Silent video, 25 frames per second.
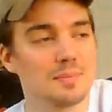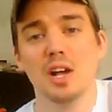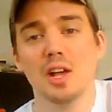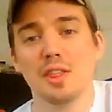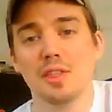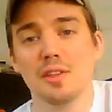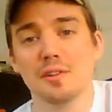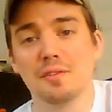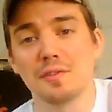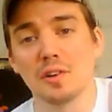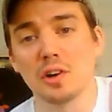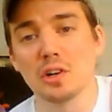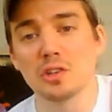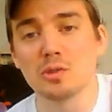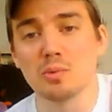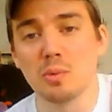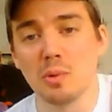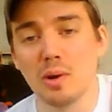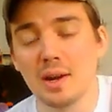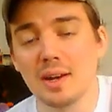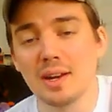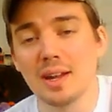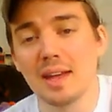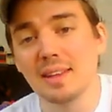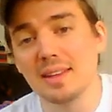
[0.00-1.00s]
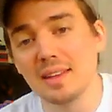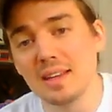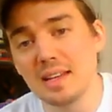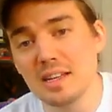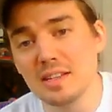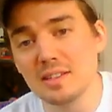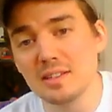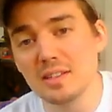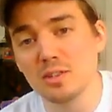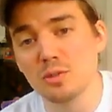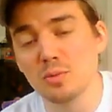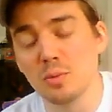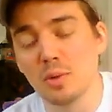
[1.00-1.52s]
The first one, and the
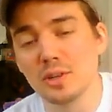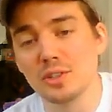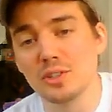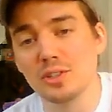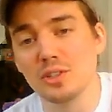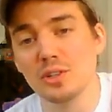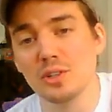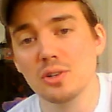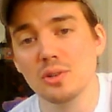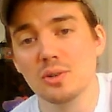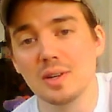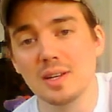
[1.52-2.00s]
easiest one to do,